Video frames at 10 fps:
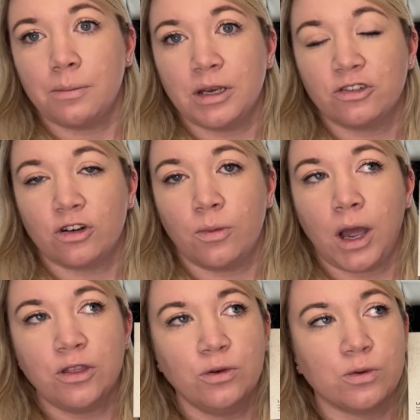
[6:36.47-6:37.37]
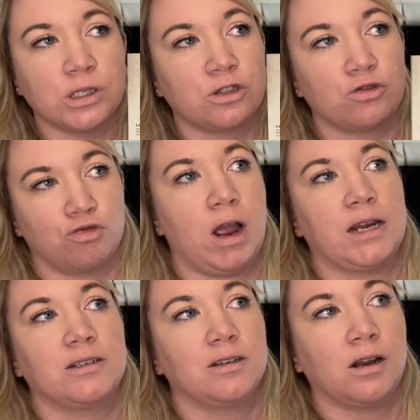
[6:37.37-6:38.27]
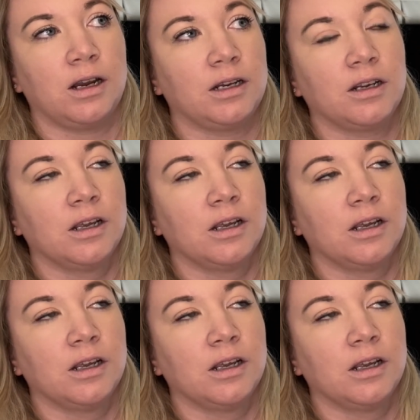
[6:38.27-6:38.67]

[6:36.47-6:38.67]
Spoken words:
bench top. I thought it was great. Like,